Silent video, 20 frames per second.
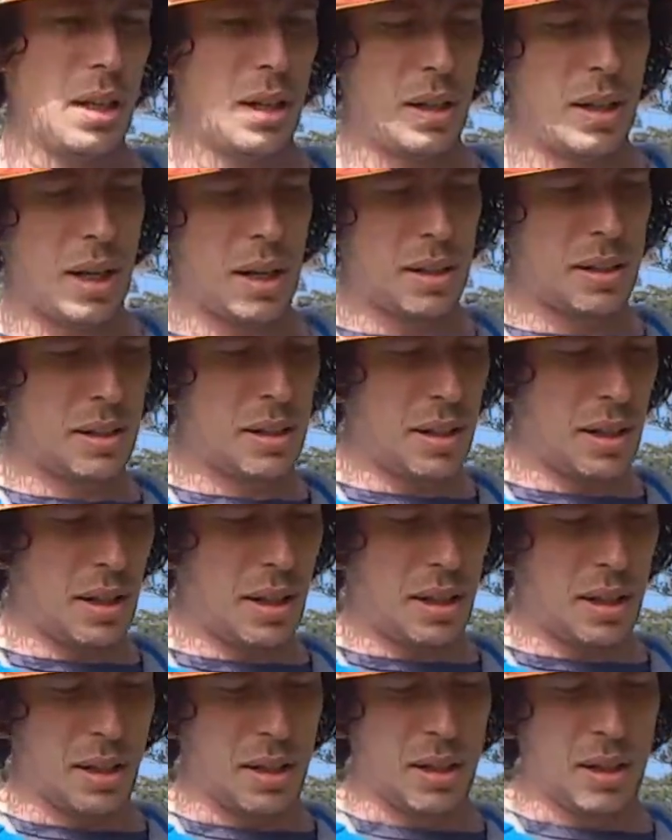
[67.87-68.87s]
Next
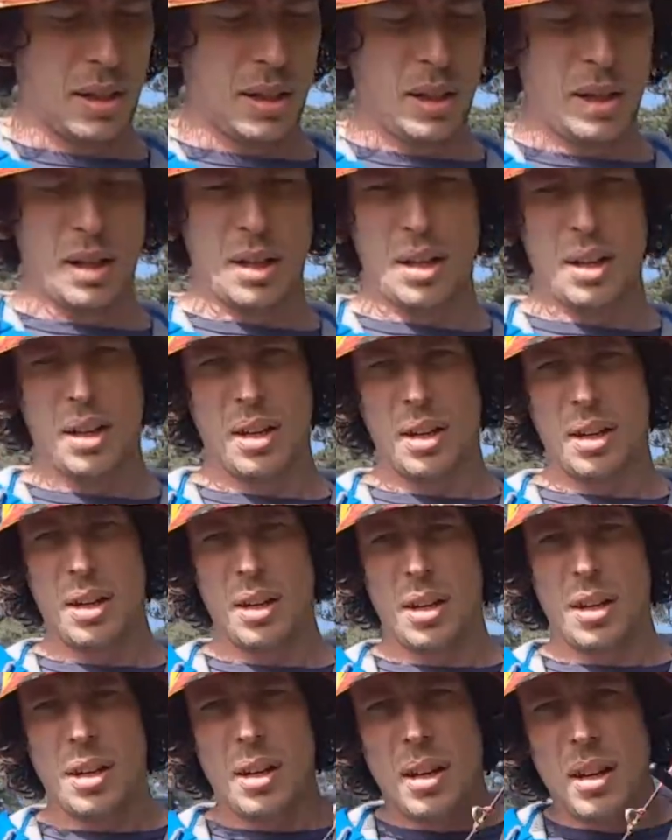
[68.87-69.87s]
thing,
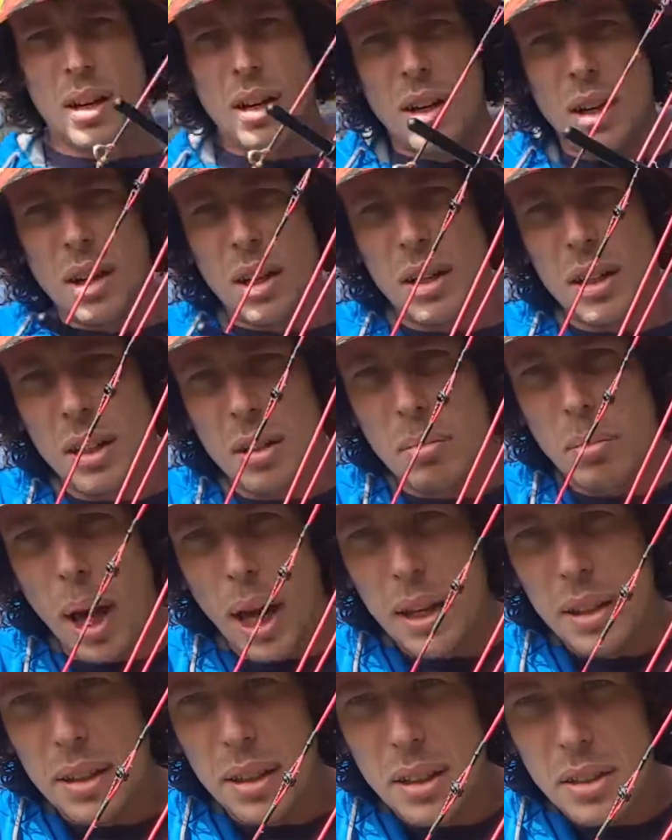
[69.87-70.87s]
I didn't
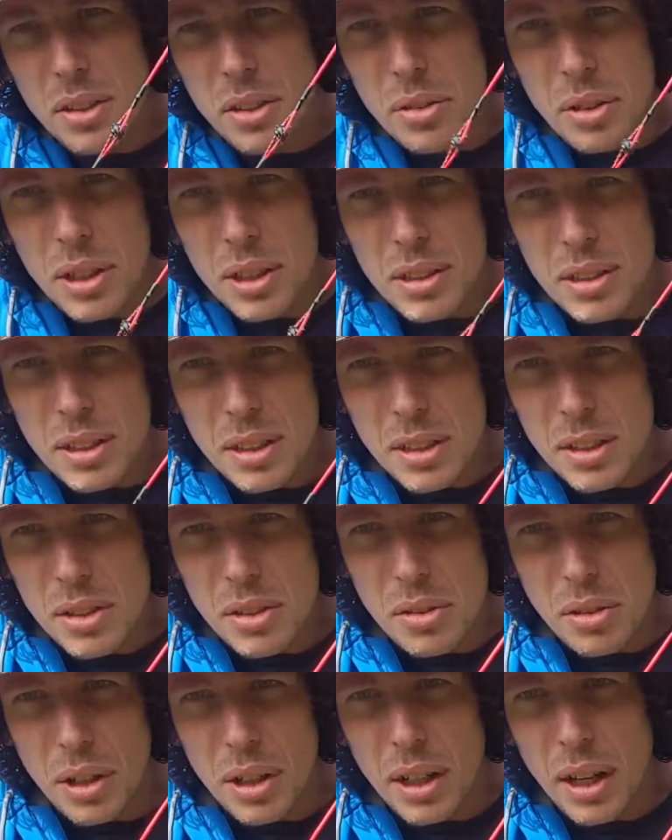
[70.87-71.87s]
make these strings. This
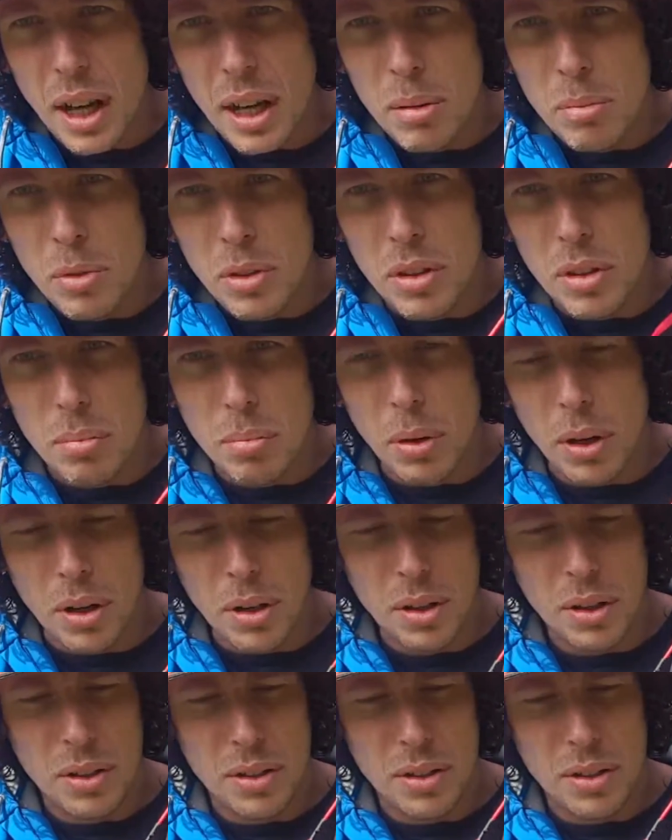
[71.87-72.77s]
string came with the bow.